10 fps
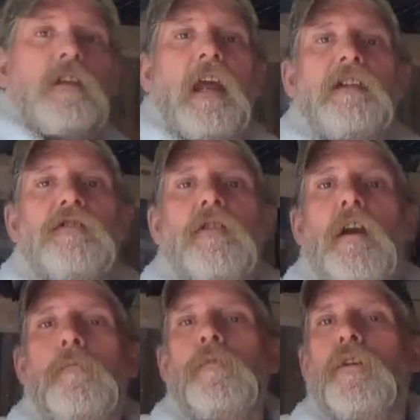going to answer a
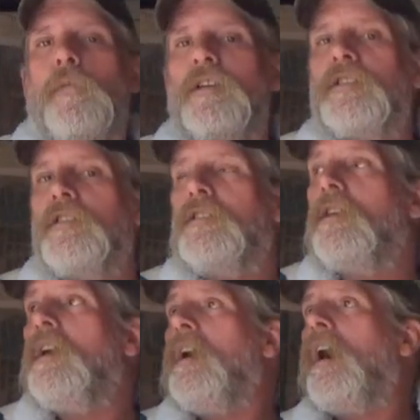couple of questions.
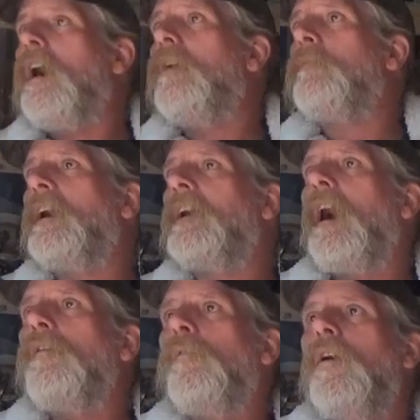I
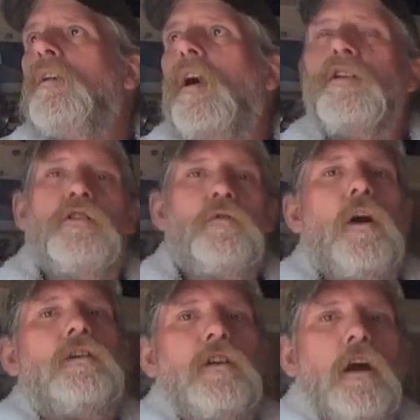got one. Are you
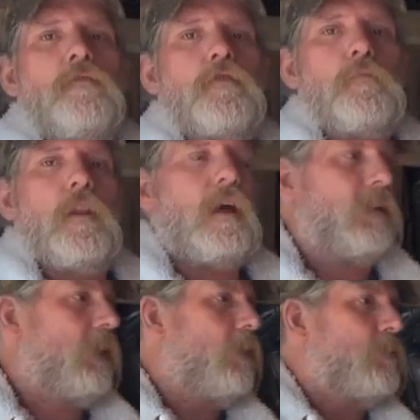uncomfortable on
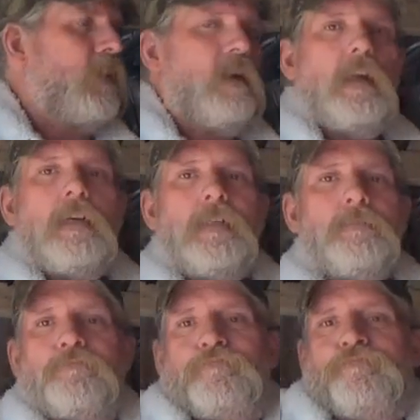camera?
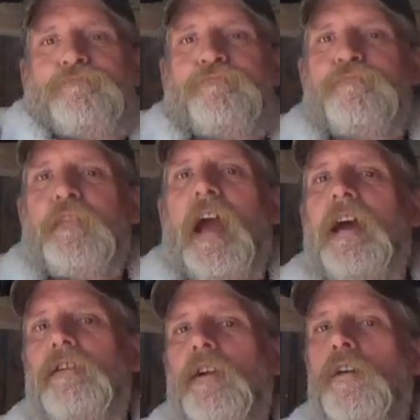I
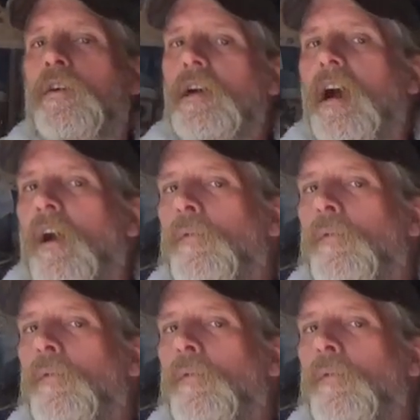don't know. I